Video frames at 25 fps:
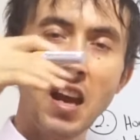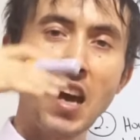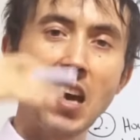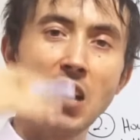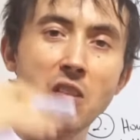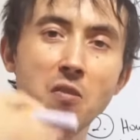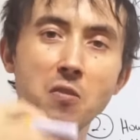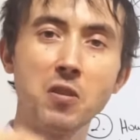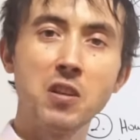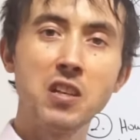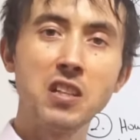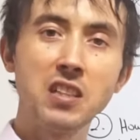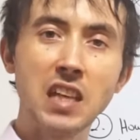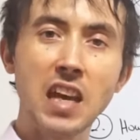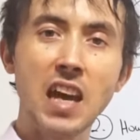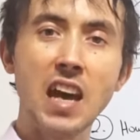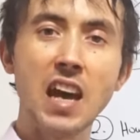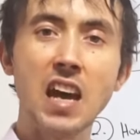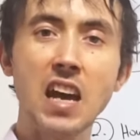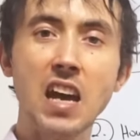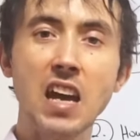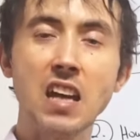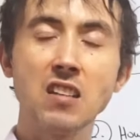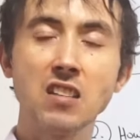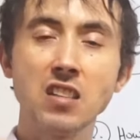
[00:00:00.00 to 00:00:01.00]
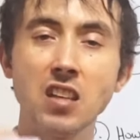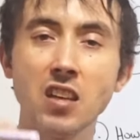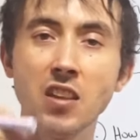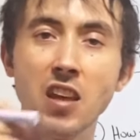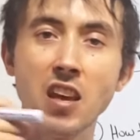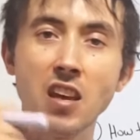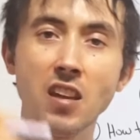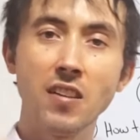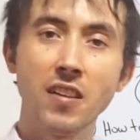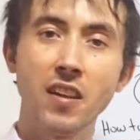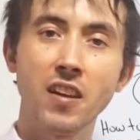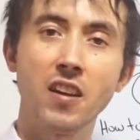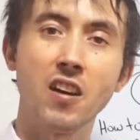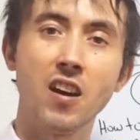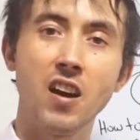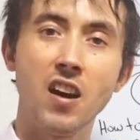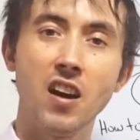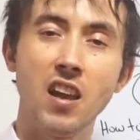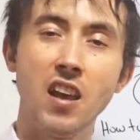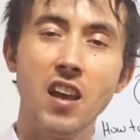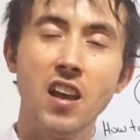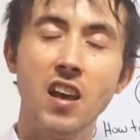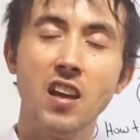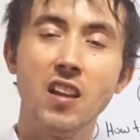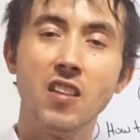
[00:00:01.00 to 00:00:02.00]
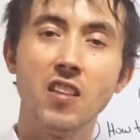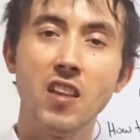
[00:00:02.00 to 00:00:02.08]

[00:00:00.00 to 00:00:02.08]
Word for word: every day until they click on it,